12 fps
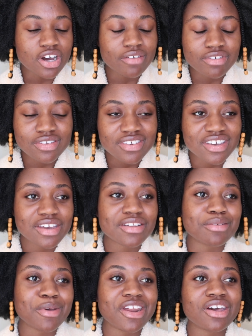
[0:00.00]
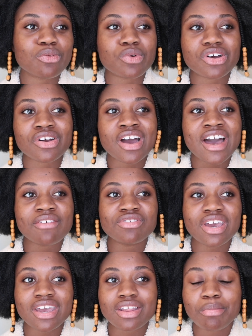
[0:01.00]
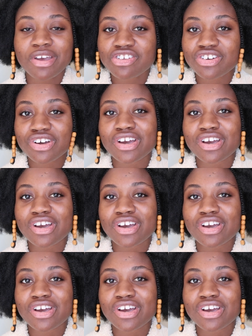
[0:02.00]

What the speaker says: obviously, depending on where I've taken the picture,